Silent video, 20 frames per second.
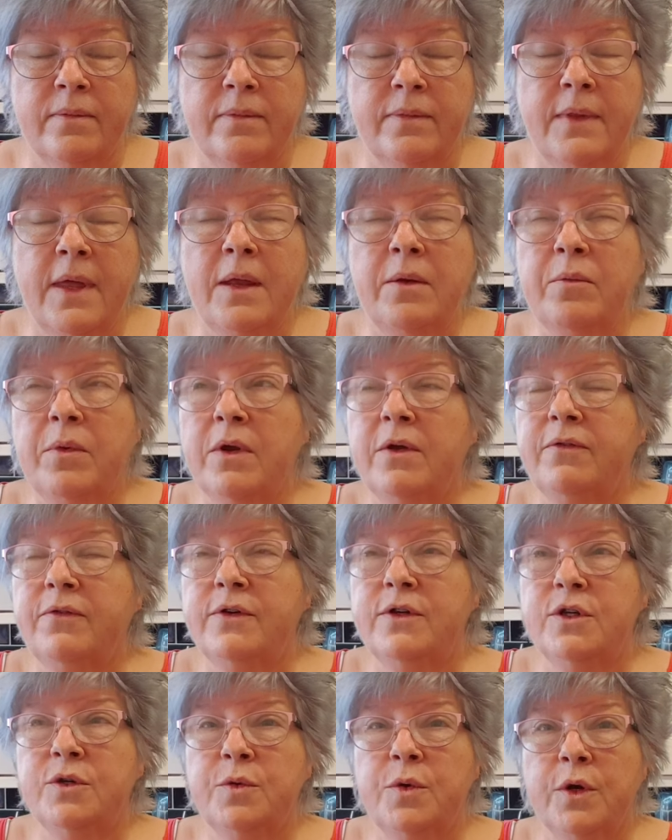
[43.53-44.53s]
then when I
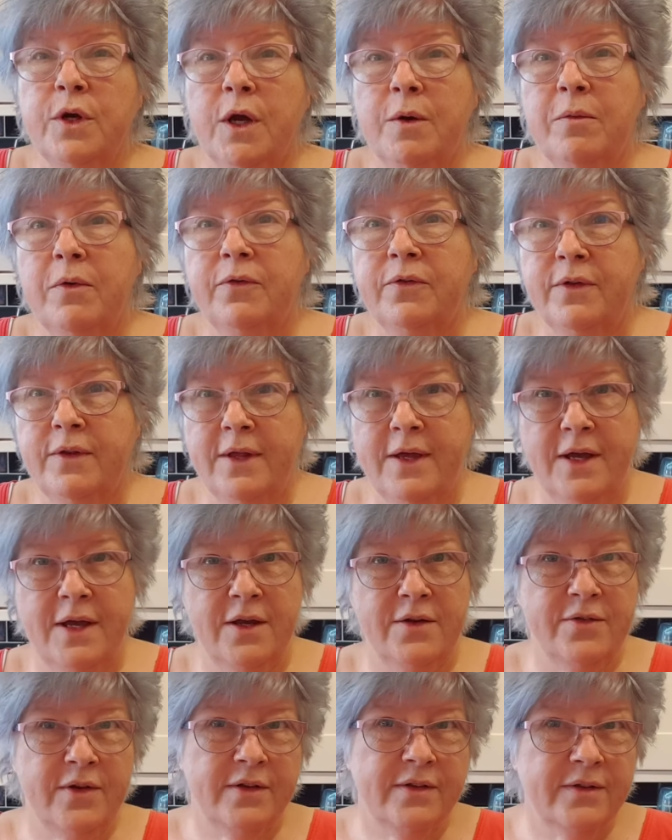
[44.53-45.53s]
finish work I'm off to the
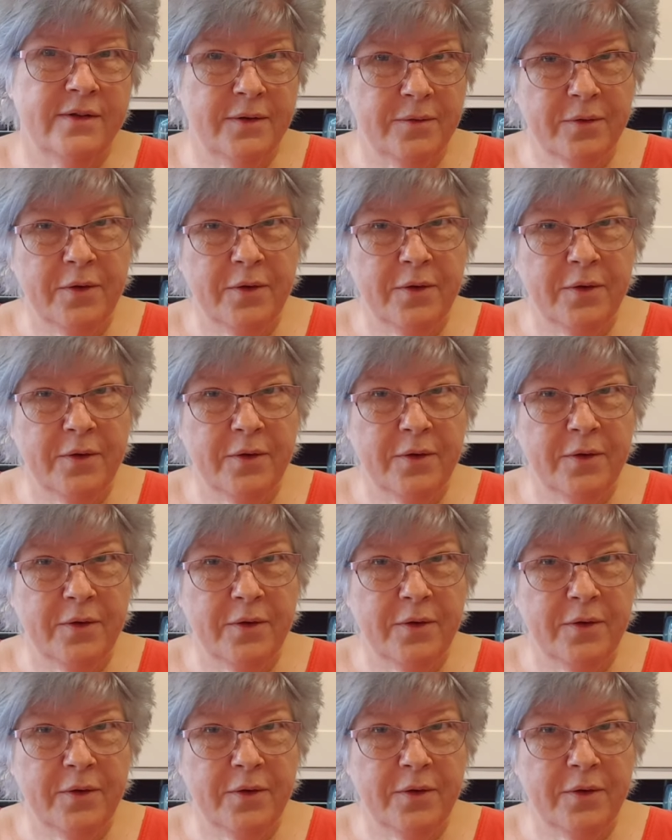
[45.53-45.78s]
hairdresser.